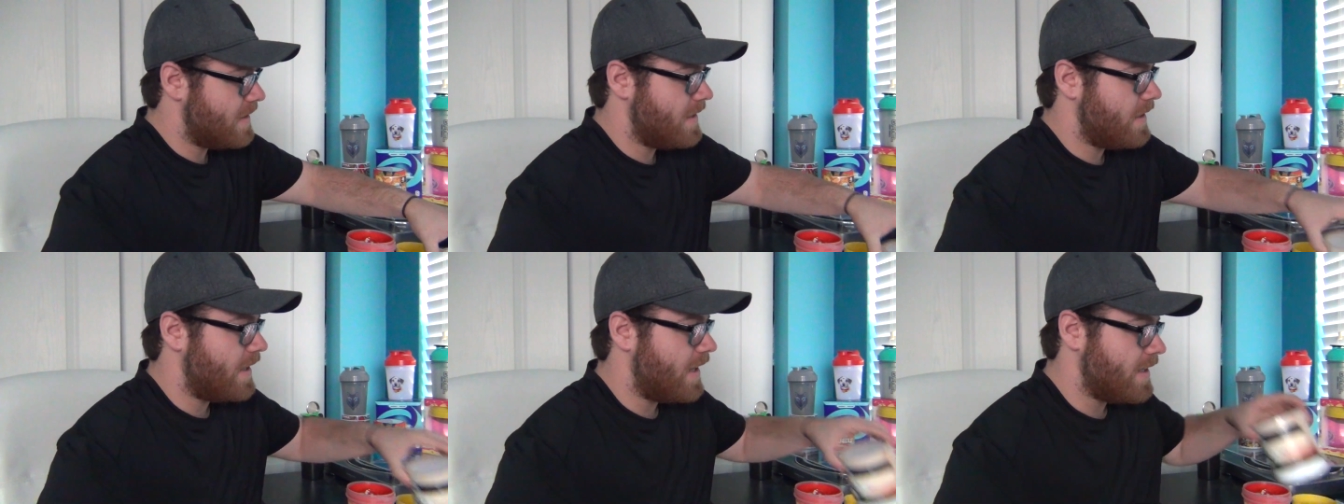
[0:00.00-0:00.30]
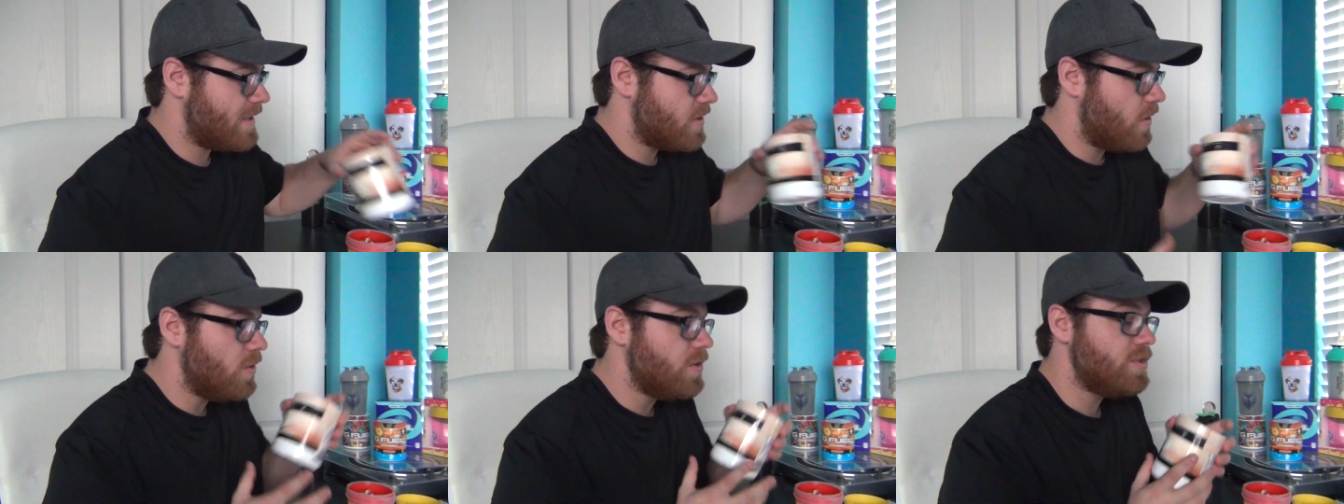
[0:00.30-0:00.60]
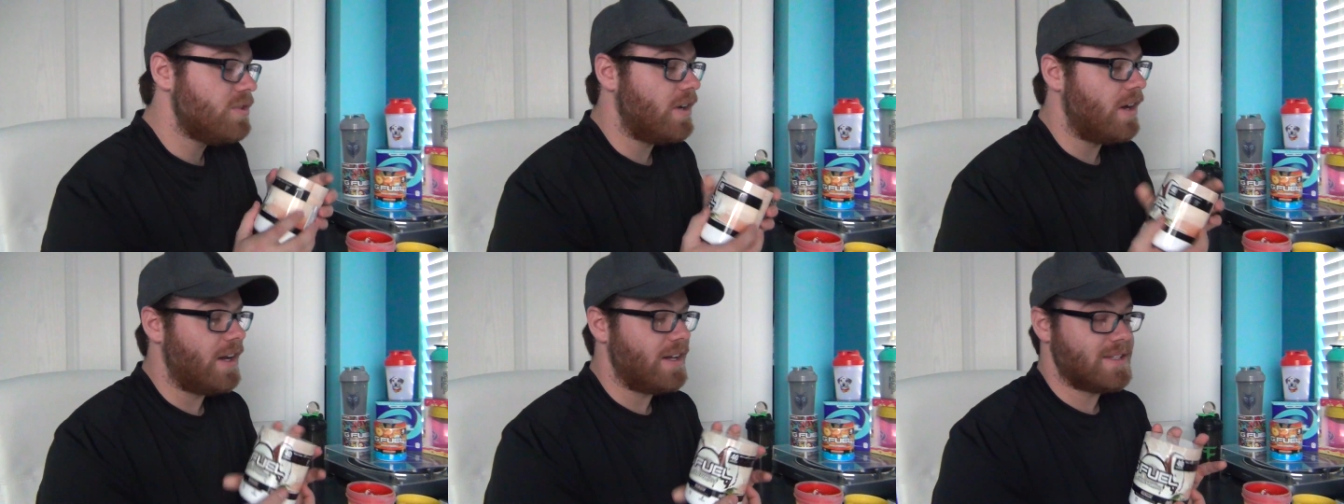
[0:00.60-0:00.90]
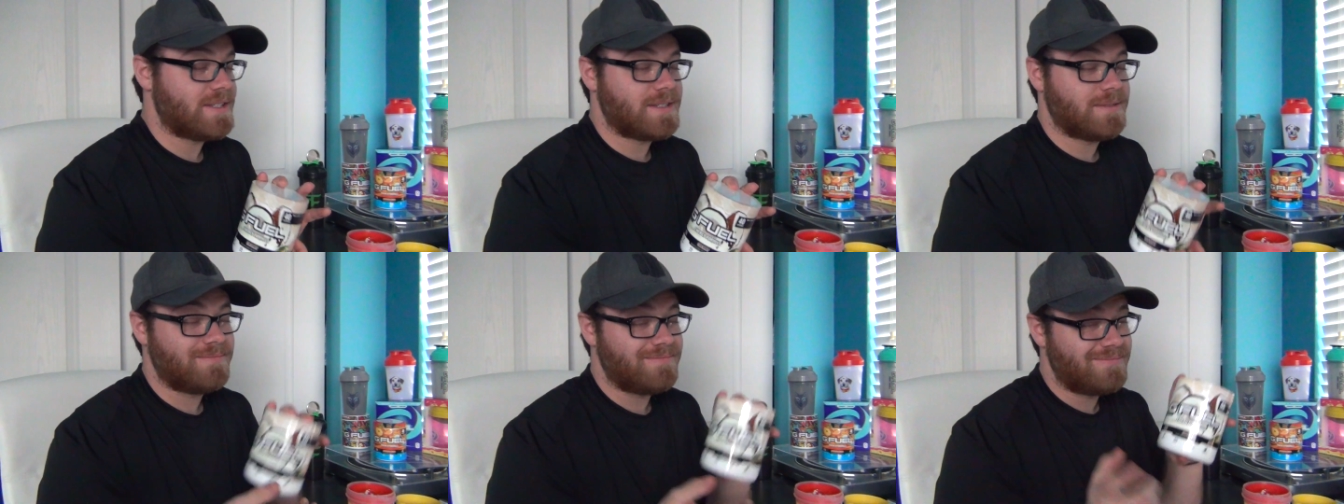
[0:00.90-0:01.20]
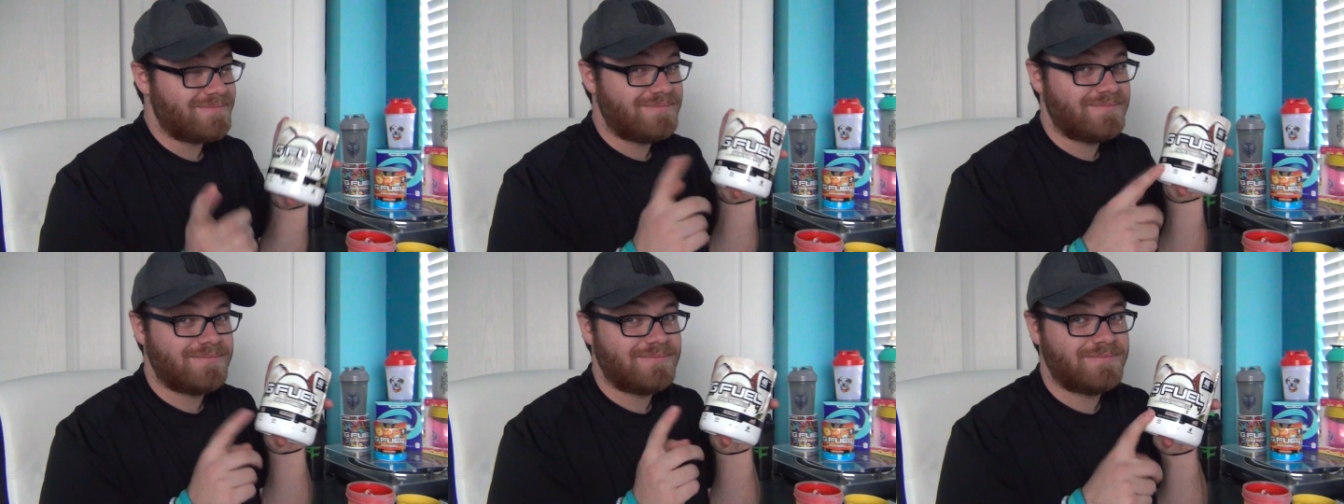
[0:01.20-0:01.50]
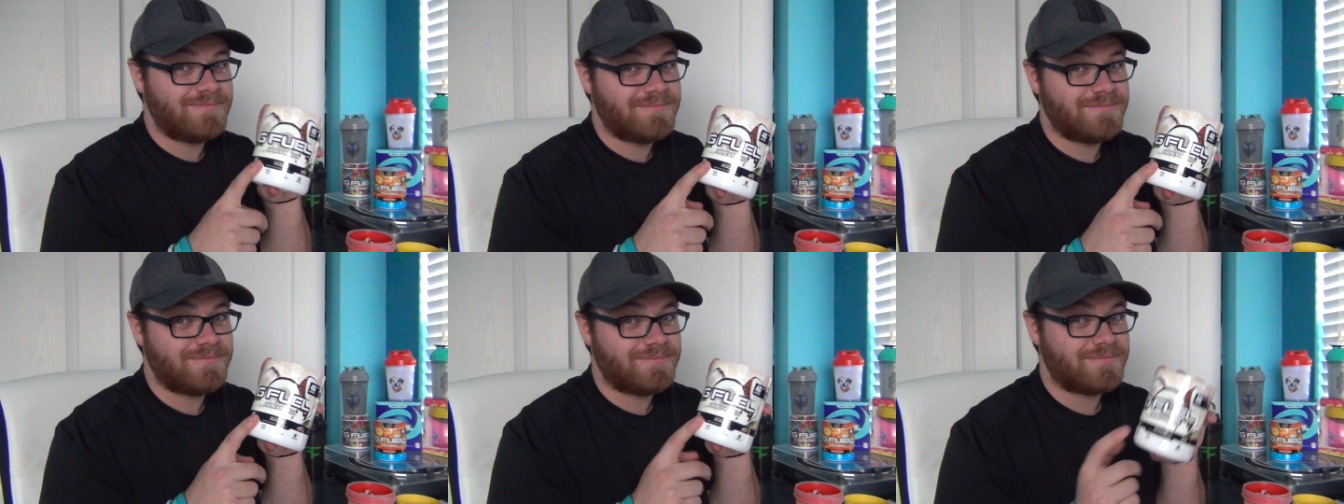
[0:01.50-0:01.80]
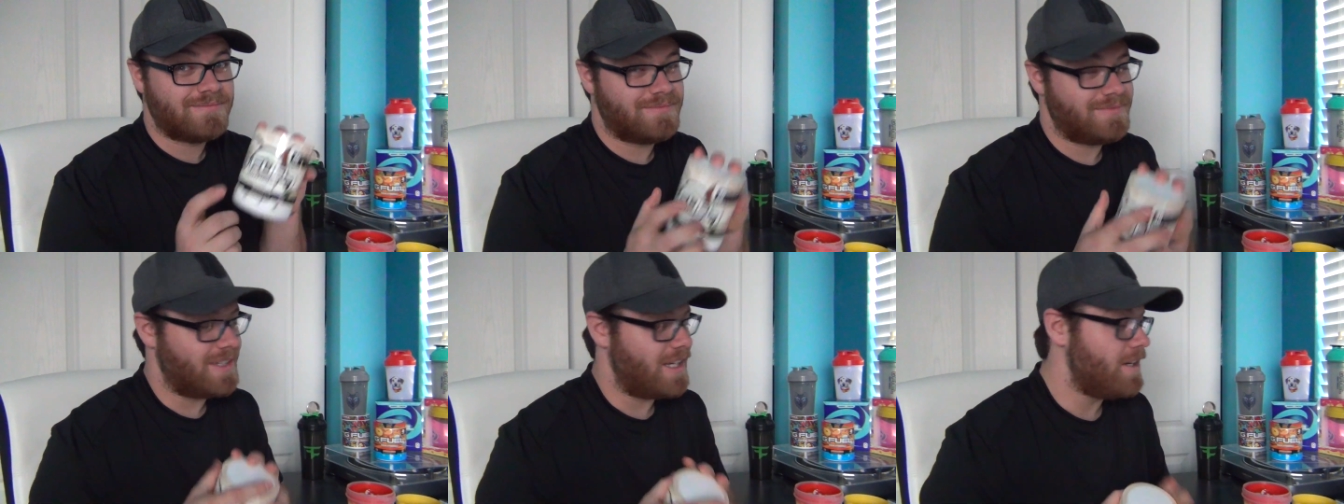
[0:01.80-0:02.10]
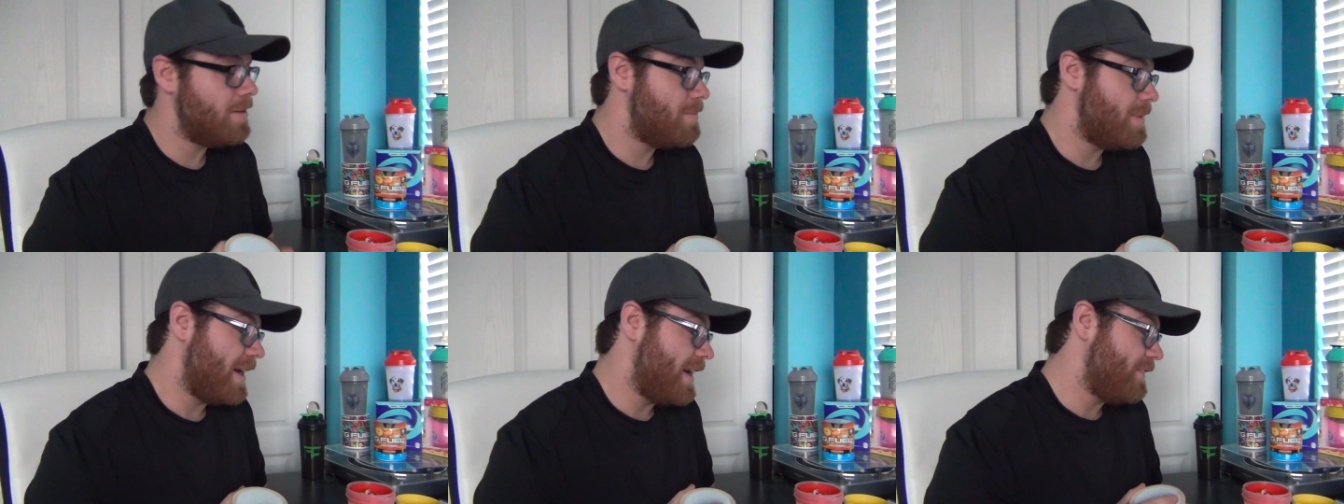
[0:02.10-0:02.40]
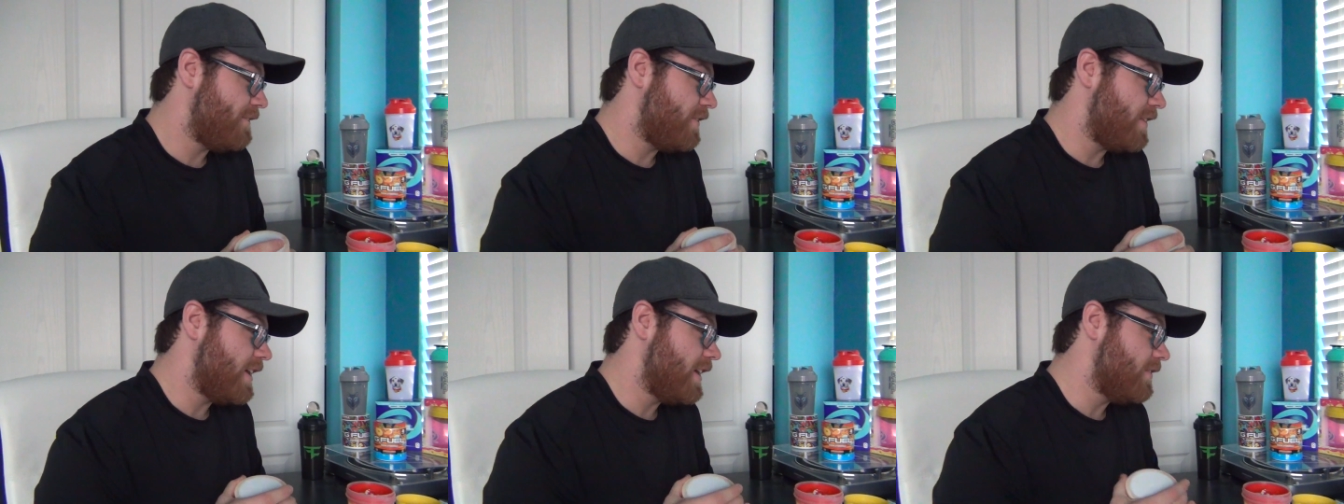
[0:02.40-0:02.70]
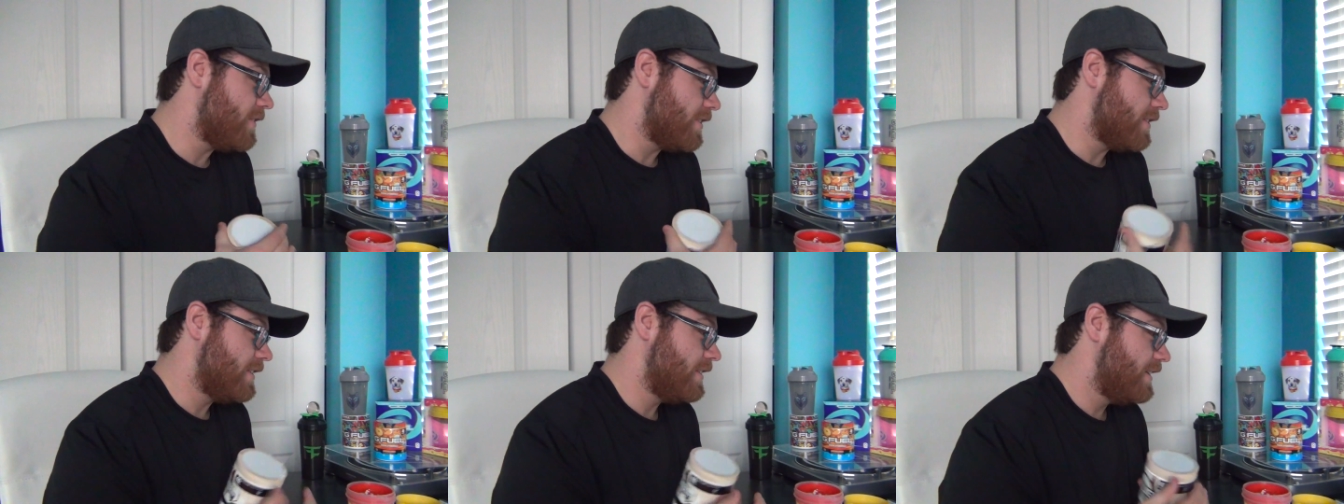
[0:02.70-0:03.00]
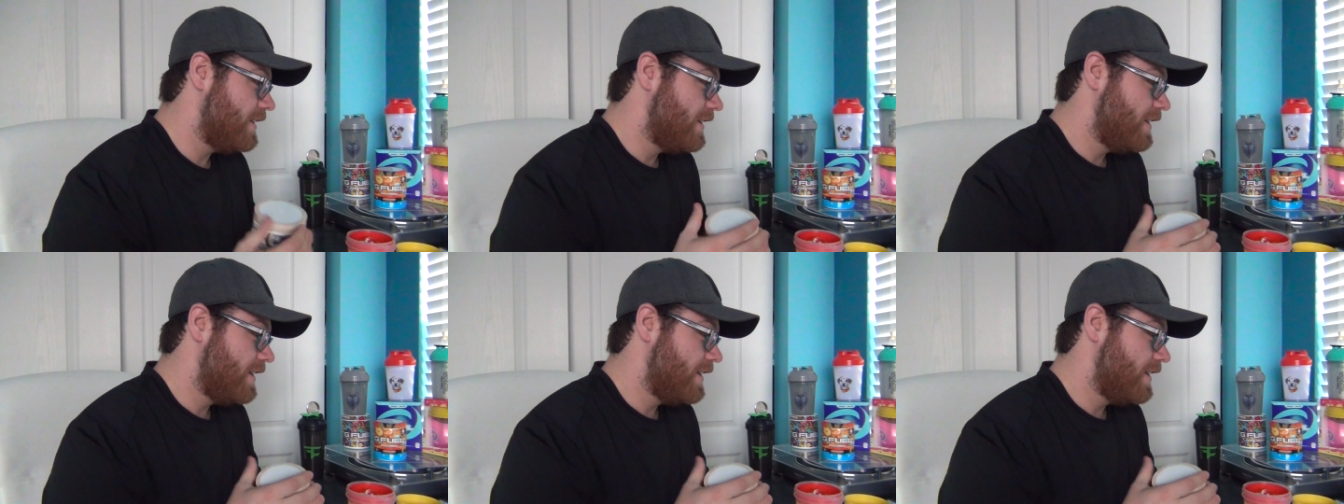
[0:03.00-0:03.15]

night, I told you guys, not a bad flavor.